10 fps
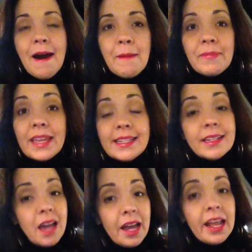They
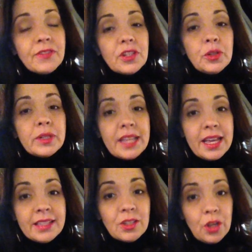did not have to do a
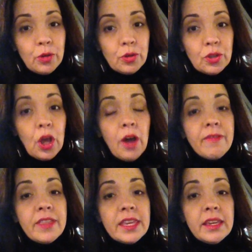test dose
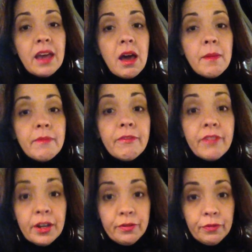of the
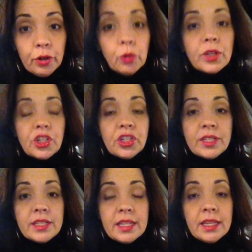Venifer, which
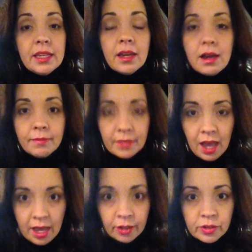is the
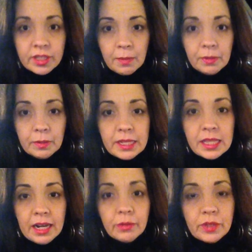iron supplement
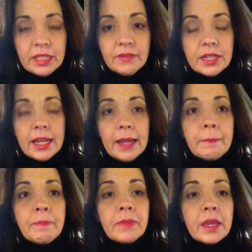that I received today.
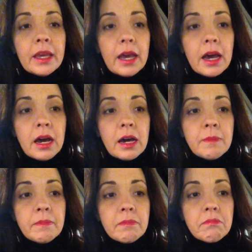
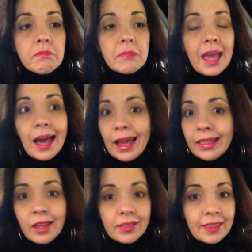I
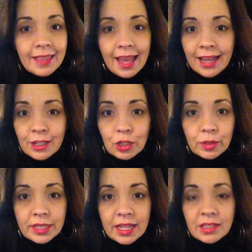thought that they had to do
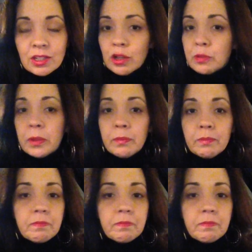a test dose, but